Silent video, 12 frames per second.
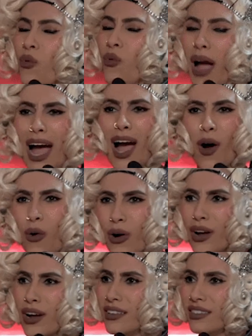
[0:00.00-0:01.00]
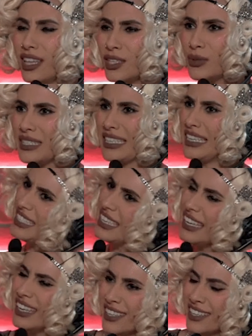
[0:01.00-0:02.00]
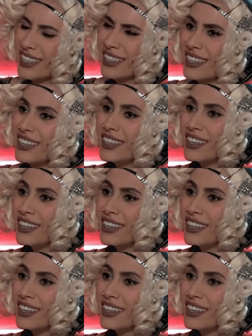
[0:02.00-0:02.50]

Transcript: An easy, natural way to deal with